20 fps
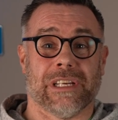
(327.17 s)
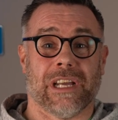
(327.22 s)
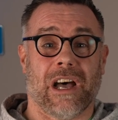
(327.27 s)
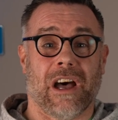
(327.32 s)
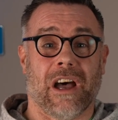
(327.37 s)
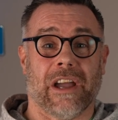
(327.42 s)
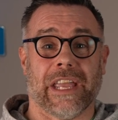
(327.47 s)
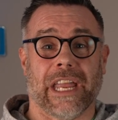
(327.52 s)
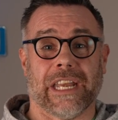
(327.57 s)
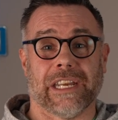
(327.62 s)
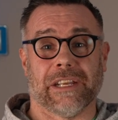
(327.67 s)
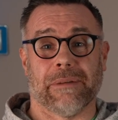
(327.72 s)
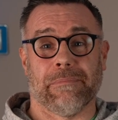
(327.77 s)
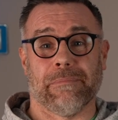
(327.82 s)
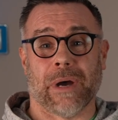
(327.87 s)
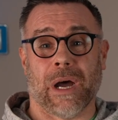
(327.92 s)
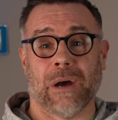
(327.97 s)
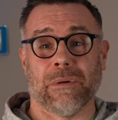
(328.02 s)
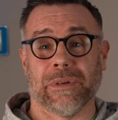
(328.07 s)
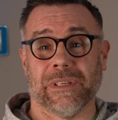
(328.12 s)
high-end
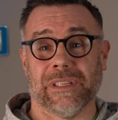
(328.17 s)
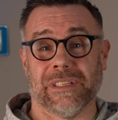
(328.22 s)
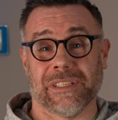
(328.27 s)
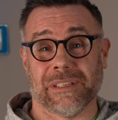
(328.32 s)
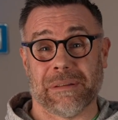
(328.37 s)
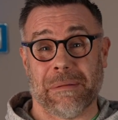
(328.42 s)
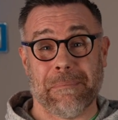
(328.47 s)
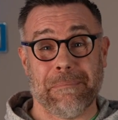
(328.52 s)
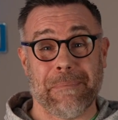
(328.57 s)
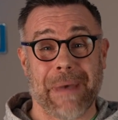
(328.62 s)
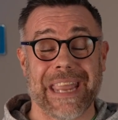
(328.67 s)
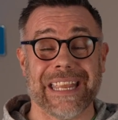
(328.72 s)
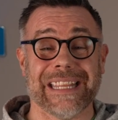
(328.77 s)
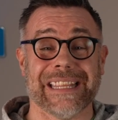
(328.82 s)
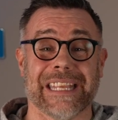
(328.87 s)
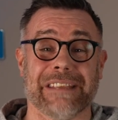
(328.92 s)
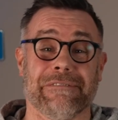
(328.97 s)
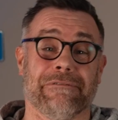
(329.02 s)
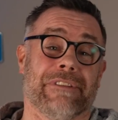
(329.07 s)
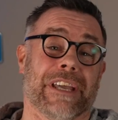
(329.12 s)
components,
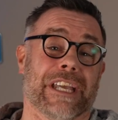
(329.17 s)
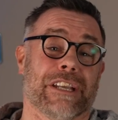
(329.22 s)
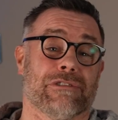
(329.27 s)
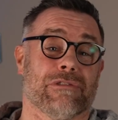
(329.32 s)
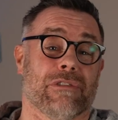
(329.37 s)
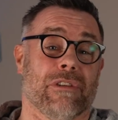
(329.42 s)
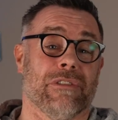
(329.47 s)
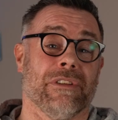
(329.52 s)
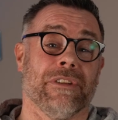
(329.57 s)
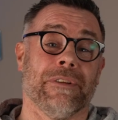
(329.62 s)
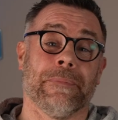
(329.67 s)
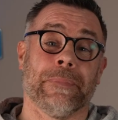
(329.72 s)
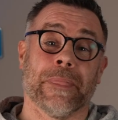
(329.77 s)
mainly Victron.